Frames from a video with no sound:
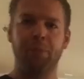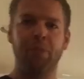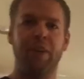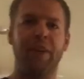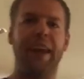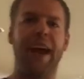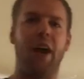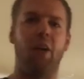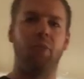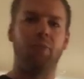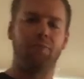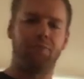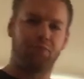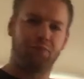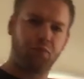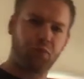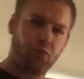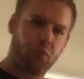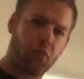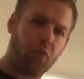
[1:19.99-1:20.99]
Now,
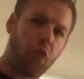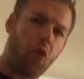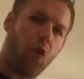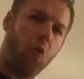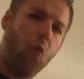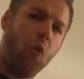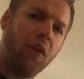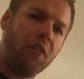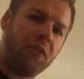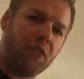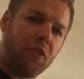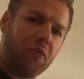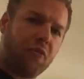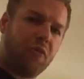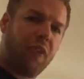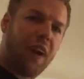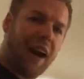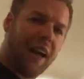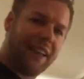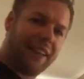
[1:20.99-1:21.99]
once you
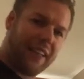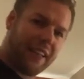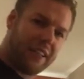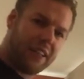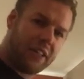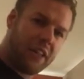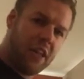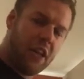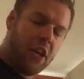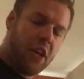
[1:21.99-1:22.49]
find this,